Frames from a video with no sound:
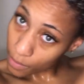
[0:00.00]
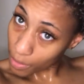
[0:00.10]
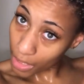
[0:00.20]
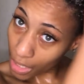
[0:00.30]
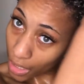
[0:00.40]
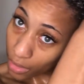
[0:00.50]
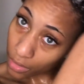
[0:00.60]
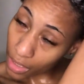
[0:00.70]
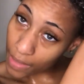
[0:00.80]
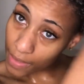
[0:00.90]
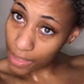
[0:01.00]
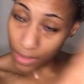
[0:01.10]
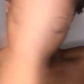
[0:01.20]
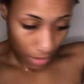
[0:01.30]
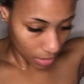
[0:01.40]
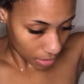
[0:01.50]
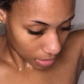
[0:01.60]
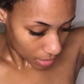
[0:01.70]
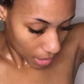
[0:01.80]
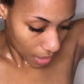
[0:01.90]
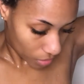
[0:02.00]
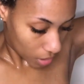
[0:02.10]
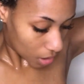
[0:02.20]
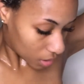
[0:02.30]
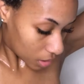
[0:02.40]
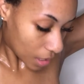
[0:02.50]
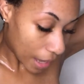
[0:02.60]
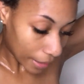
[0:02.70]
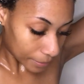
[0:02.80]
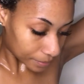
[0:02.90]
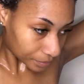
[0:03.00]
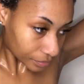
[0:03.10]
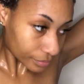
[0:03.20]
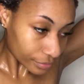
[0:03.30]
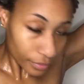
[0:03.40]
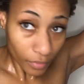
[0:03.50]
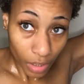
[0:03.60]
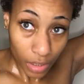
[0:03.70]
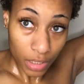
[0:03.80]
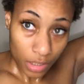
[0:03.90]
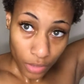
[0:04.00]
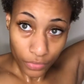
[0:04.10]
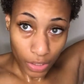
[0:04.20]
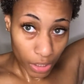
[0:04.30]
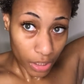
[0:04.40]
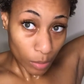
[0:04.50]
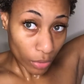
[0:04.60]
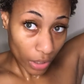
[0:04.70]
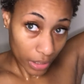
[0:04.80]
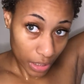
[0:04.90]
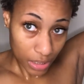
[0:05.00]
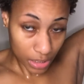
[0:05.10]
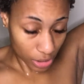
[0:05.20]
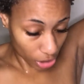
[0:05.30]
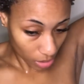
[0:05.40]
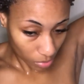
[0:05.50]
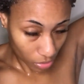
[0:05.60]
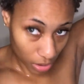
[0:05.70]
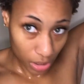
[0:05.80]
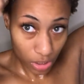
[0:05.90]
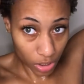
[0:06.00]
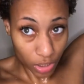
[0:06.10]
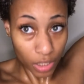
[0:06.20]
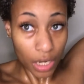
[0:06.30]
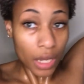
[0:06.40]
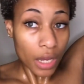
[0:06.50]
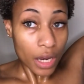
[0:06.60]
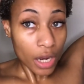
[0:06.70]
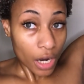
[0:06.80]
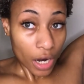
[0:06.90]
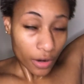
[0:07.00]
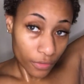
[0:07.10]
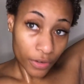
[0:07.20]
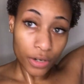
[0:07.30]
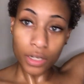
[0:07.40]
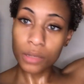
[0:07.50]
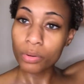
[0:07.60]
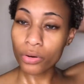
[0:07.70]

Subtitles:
But yeah, I like this. I think that these are very good products. The shampoo and conditioner are very good